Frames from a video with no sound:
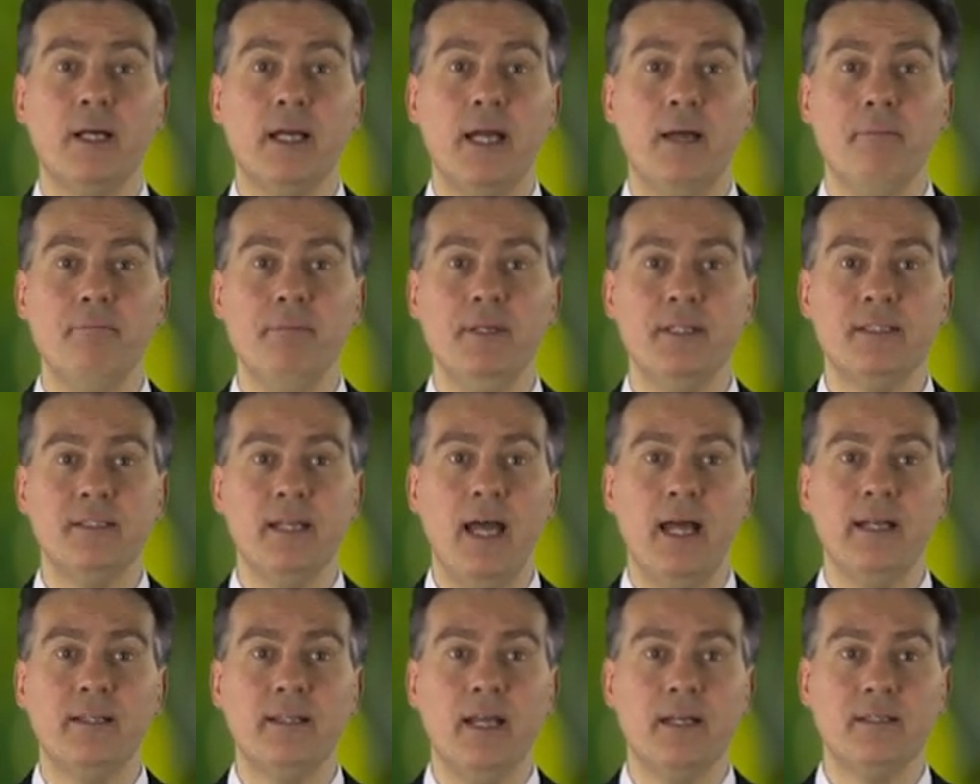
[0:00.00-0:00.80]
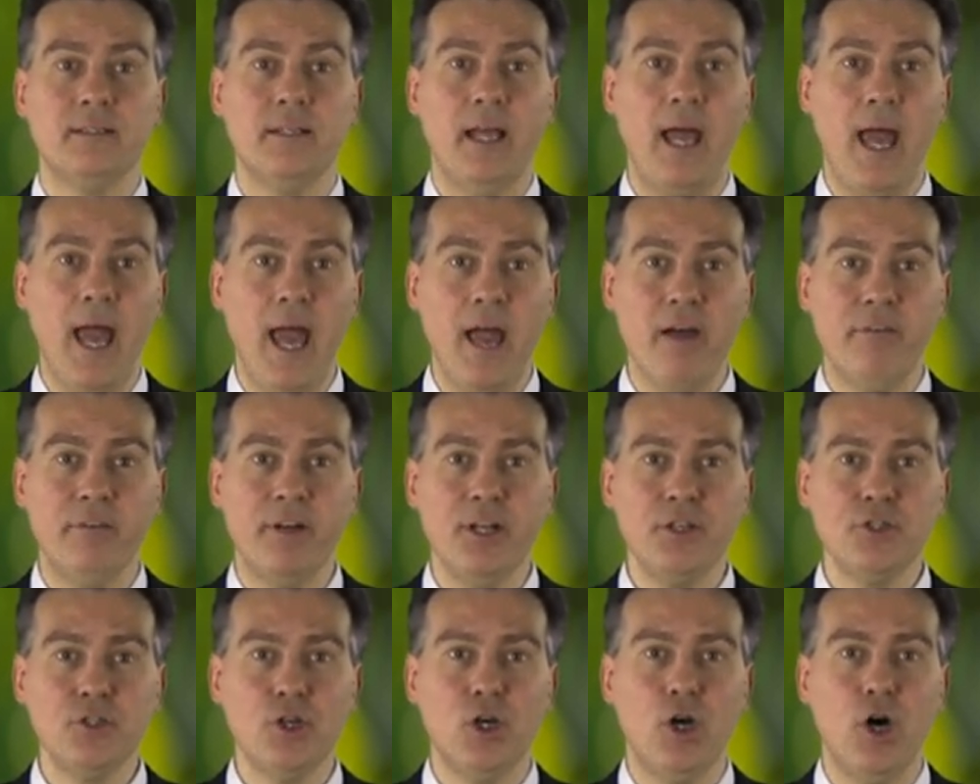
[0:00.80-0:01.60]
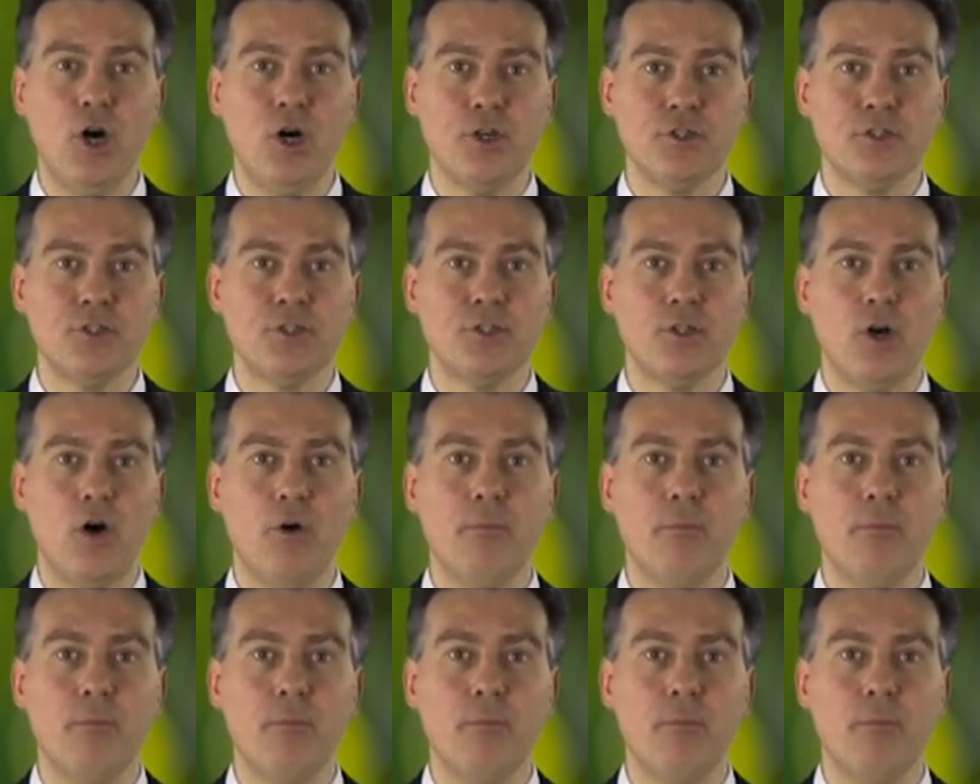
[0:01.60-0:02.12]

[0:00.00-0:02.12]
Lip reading: can be set as the average costs